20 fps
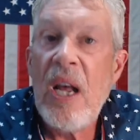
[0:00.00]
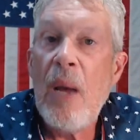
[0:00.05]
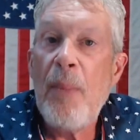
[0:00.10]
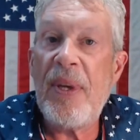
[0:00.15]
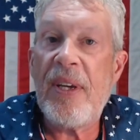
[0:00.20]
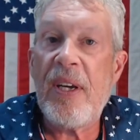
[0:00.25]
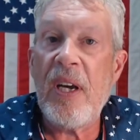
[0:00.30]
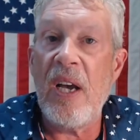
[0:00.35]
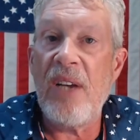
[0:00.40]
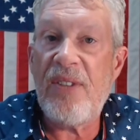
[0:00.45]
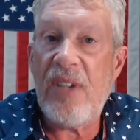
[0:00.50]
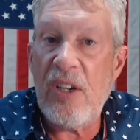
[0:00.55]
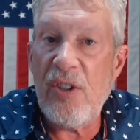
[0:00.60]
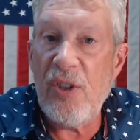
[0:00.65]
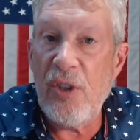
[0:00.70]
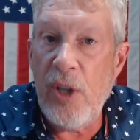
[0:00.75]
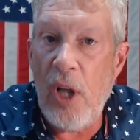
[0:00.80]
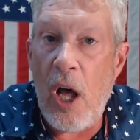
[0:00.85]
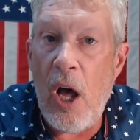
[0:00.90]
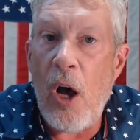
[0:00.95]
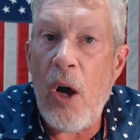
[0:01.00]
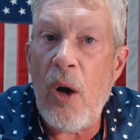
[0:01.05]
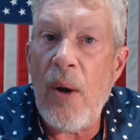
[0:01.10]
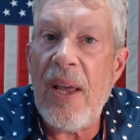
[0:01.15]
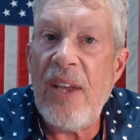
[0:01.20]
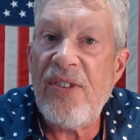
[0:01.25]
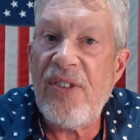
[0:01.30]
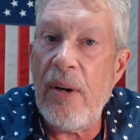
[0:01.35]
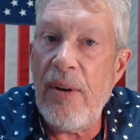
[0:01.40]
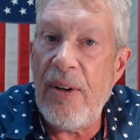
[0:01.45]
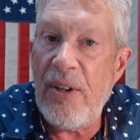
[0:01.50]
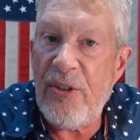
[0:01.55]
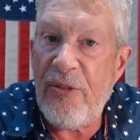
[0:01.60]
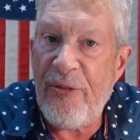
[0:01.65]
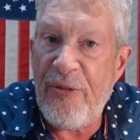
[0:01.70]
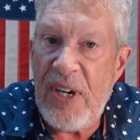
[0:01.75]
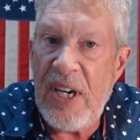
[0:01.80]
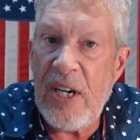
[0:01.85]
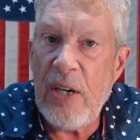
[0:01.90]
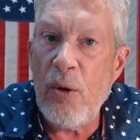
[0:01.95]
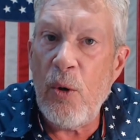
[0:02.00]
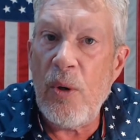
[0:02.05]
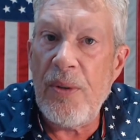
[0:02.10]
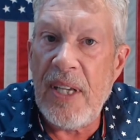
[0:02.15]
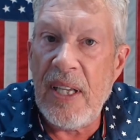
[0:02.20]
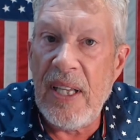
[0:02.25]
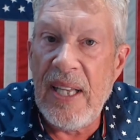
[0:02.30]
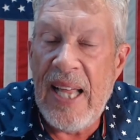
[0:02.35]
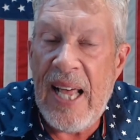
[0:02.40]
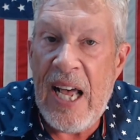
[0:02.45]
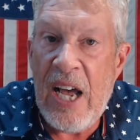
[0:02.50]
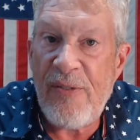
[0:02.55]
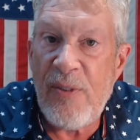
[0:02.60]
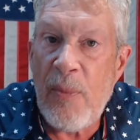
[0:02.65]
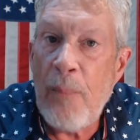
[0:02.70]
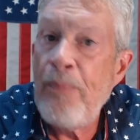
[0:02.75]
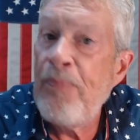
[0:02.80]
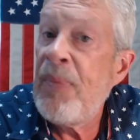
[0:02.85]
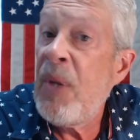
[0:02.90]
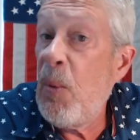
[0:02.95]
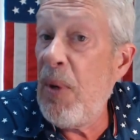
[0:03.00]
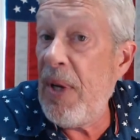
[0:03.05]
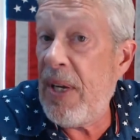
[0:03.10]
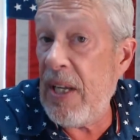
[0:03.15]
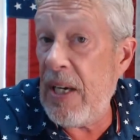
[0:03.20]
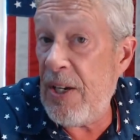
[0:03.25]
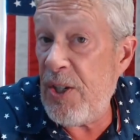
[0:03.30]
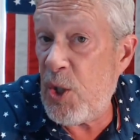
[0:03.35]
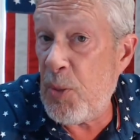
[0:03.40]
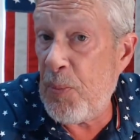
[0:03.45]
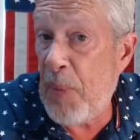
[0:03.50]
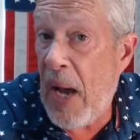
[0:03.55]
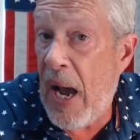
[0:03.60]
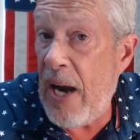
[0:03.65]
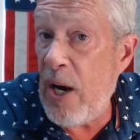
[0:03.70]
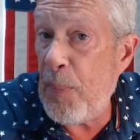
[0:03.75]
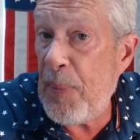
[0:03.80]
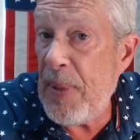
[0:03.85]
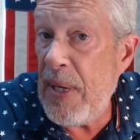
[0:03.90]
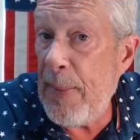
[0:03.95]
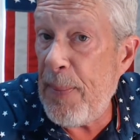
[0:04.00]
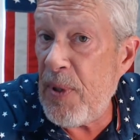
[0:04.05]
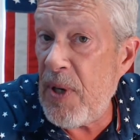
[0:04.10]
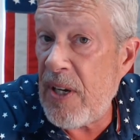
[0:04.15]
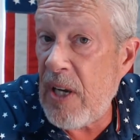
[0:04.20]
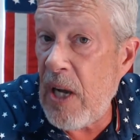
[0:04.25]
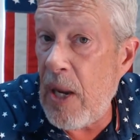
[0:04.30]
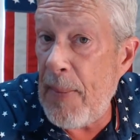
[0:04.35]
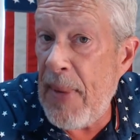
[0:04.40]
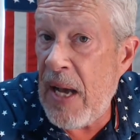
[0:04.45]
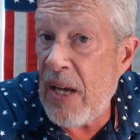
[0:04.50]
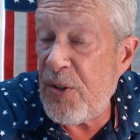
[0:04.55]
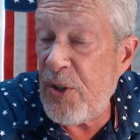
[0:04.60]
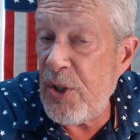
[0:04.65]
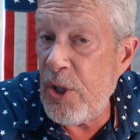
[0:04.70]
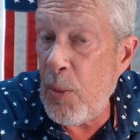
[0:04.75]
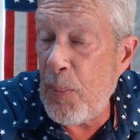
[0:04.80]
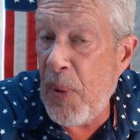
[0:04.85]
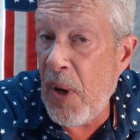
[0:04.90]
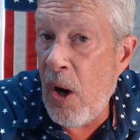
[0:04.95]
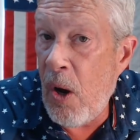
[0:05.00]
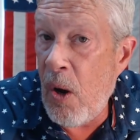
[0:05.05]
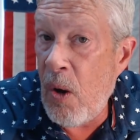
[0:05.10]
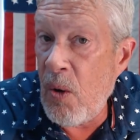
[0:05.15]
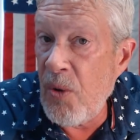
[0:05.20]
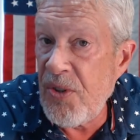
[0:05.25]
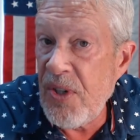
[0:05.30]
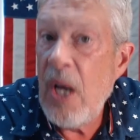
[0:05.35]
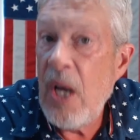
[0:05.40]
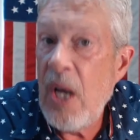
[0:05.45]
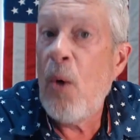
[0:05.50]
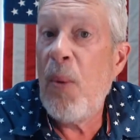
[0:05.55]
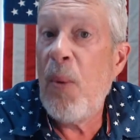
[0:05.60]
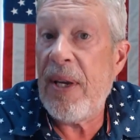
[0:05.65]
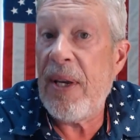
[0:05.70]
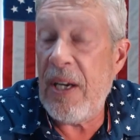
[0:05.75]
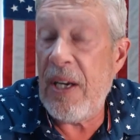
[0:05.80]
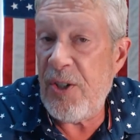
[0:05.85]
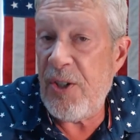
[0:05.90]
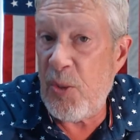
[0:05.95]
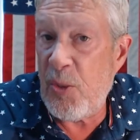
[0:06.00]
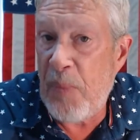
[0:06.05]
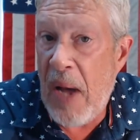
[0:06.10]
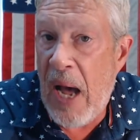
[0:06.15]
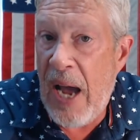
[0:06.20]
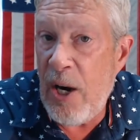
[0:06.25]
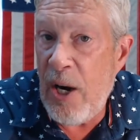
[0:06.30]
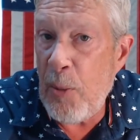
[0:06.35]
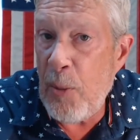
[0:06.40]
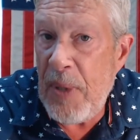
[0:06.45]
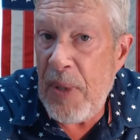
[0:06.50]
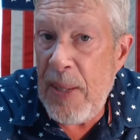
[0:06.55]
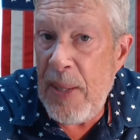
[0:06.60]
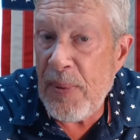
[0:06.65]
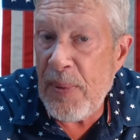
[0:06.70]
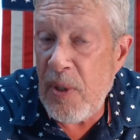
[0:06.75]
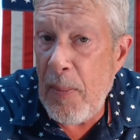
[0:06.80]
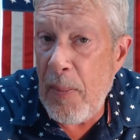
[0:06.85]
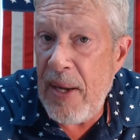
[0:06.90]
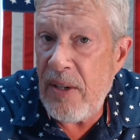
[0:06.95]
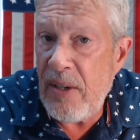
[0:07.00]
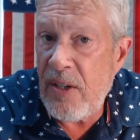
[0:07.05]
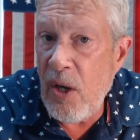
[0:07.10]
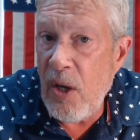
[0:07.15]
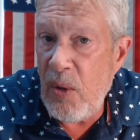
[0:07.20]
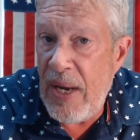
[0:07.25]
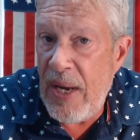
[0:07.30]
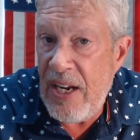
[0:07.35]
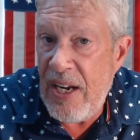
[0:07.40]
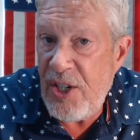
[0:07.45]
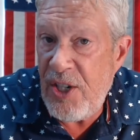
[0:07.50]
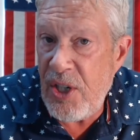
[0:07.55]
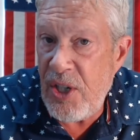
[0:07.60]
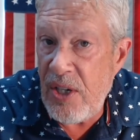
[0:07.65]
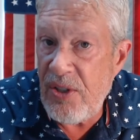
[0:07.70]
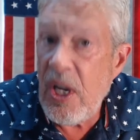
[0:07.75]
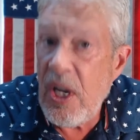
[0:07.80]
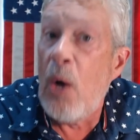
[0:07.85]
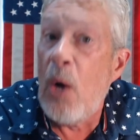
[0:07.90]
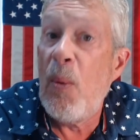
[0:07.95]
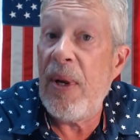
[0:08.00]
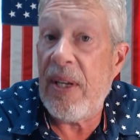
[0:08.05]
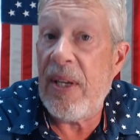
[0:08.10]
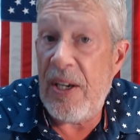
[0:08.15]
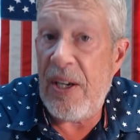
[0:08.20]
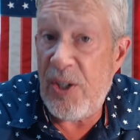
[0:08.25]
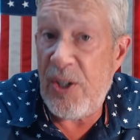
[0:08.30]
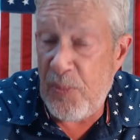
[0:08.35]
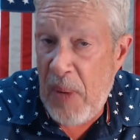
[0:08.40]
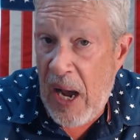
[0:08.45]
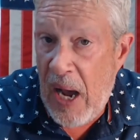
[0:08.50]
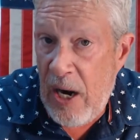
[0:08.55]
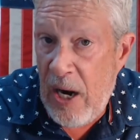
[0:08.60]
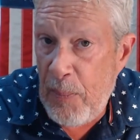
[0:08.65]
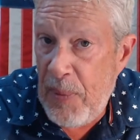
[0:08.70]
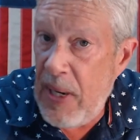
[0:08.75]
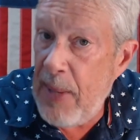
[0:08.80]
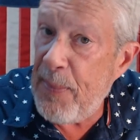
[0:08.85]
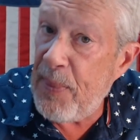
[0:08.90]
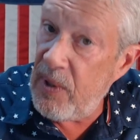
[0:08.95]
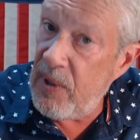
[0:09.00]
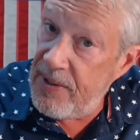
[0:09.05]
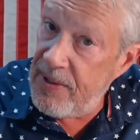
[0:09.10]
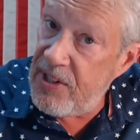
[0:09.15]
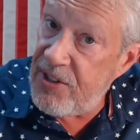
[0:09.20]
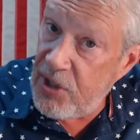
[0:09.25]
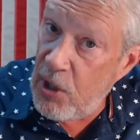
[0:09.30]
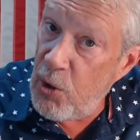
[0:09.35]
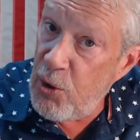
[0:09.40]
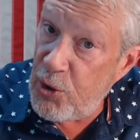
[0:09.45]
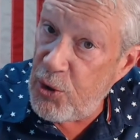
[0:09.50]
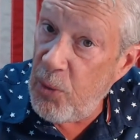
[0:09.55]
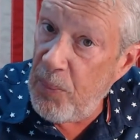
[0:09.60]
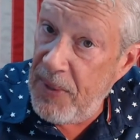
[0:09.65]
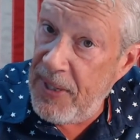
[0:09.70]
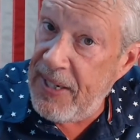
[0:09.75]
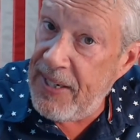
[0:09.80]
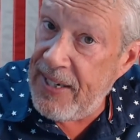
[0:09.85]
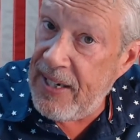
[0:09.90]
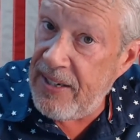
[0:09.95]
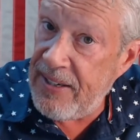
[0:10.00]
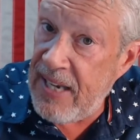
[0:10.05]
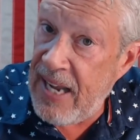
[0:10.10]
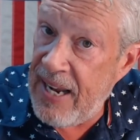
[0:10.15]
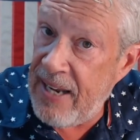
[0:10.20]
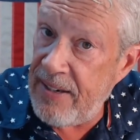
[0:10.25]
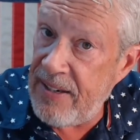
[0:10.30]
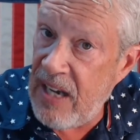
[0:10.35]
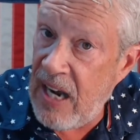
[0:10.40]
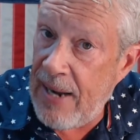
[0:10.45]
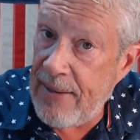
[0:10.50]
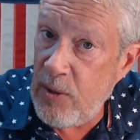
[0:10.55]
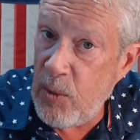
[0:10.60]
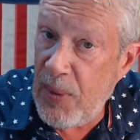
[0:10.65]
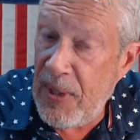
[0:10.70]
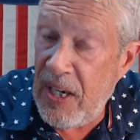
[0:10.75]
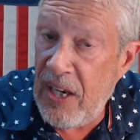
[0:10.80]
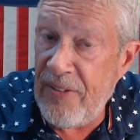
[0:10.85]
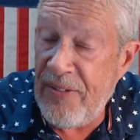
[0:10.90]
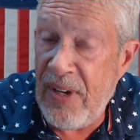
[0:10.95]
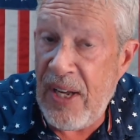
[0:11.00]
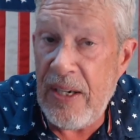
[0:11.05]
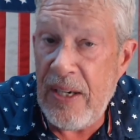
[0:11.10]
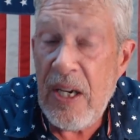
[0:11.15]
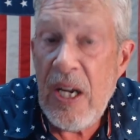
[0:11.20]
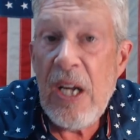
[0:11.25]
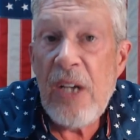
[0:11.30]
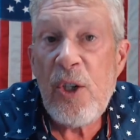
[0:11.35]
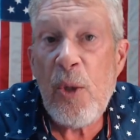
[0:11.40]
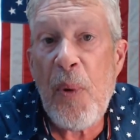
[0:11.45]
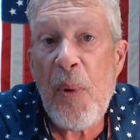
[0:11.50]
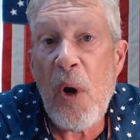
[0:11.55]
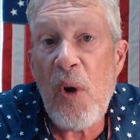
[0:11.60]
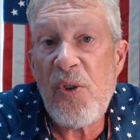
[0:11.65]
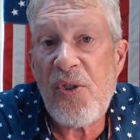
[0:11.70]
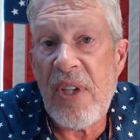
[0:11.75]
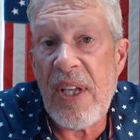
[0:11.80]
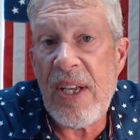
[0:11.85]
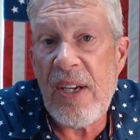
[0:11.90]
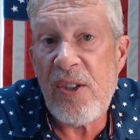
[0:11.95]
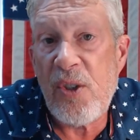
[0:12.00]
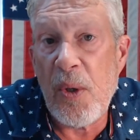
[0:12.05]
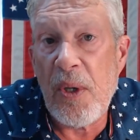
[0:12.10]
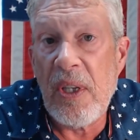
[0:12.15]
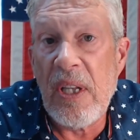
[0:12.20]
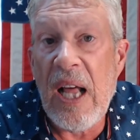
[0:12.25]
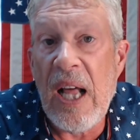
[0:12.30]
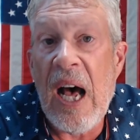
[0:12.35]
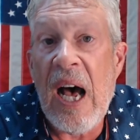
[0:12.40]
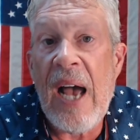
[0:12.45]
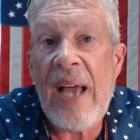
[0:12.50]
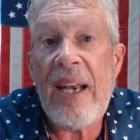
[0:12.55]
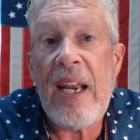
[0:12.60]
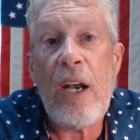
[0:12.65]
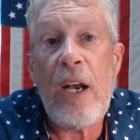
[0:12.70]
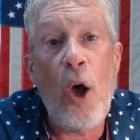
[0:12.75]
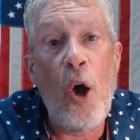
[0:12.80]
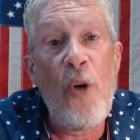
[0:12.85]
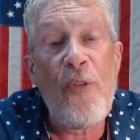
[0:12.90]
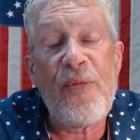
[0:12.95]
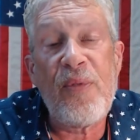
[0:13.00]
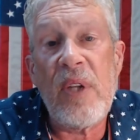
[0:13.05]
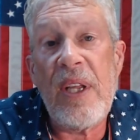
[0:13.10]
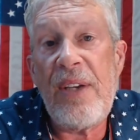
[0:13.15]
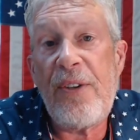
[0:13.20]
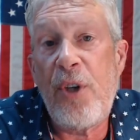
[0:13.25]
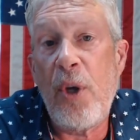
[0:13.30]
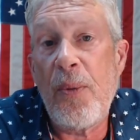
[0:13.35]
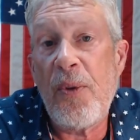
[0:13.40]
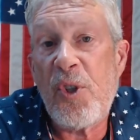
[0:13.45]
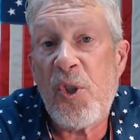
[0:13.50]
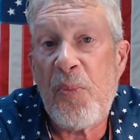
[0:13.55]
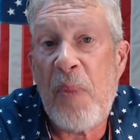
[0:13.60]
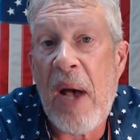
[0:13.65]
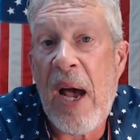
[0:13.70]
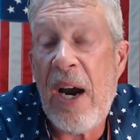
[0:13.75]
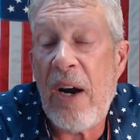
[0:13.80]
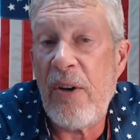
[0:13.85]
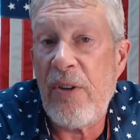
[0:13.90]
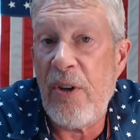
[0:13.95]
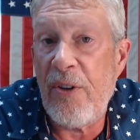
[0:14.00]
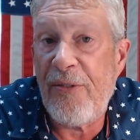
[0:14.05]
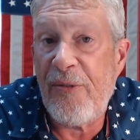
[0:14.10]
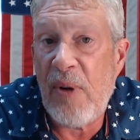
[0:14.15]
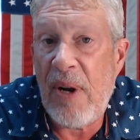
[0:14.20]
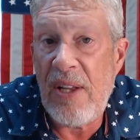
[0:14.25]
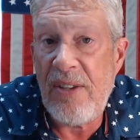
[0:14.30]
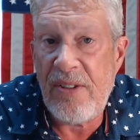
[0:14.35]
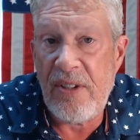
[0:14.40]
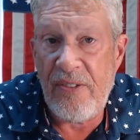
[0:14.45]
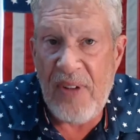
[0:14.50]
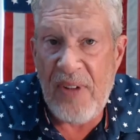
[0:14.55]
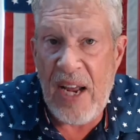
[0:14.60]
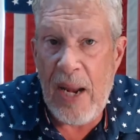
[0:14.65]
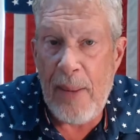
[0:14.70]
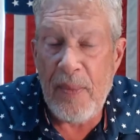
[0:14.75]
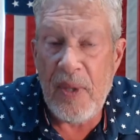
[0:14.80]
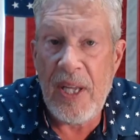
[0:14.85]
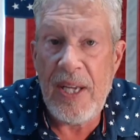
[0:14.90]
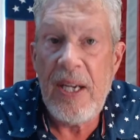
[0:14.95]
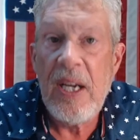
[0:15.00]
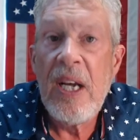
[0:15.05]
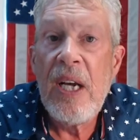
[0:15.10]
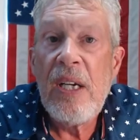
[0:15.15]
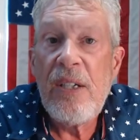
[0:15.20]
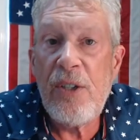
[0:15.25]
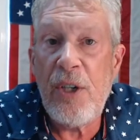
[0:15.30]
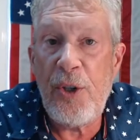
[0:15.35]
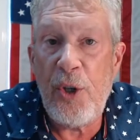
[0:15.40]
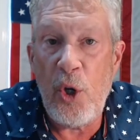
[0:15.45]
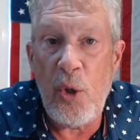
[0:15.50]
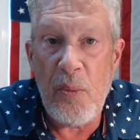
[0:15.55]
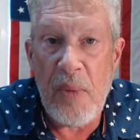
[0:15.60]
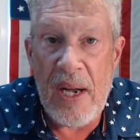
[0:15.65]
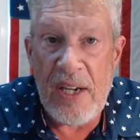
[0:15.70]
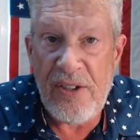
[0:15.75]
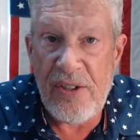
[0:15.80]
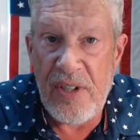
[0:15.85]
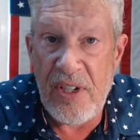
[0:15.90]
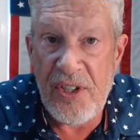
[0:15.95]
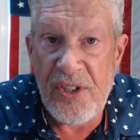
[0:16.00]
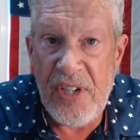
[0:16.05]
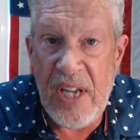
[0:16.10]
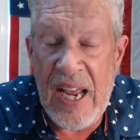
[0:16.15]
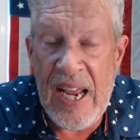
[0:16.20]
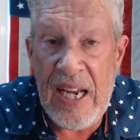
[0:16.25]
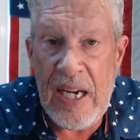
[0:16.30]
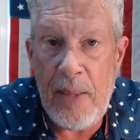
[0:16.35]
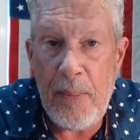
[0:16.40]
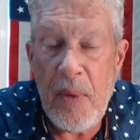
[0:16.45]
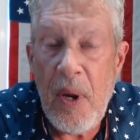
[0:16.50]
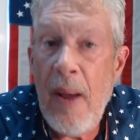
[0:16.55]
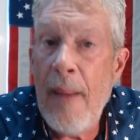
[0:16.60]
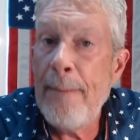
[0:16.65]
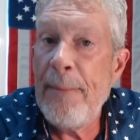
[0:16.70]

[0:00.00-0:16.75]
Because as long as there is fear on the left, we can inspire people to come out to the polls. We can inspire people to make donations. We can inspire people in this social media day and time that we live in to post things online and hopefully to inspire their friends and family to do much the same.